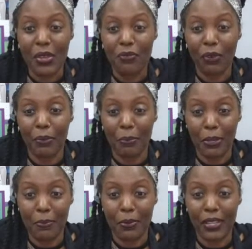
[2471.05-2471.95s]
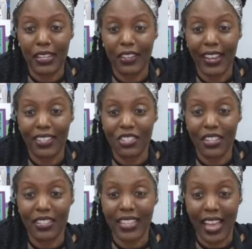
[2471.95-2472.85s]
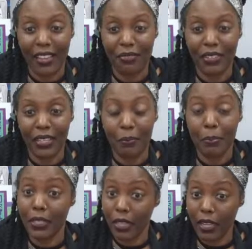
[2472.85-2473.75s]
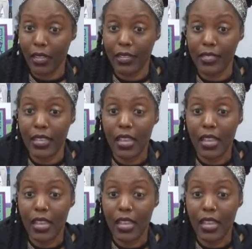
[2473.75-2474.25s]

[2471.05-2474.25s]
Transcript: from the people here at Jeanna's iFeed, because